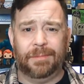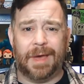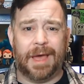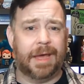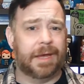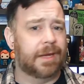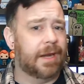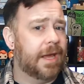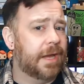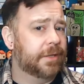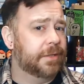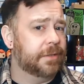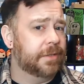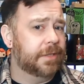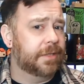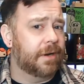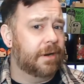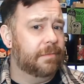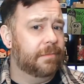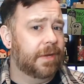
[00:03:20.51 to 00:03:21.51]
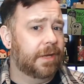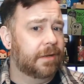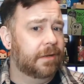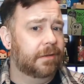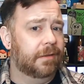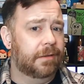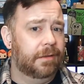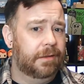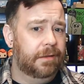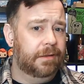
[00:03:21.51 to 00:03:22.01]
I can actually start making a
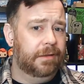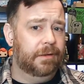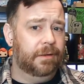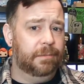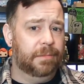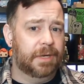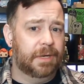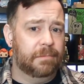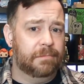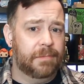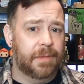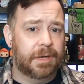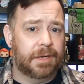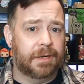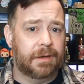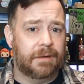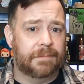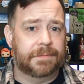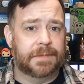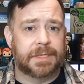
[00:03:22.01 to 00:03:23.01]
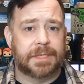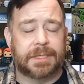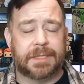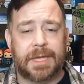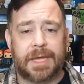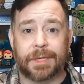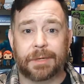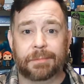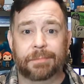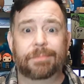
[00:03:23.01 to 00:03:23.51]
little bit of money off this
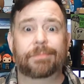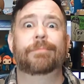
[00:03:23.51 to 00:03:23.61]
thing.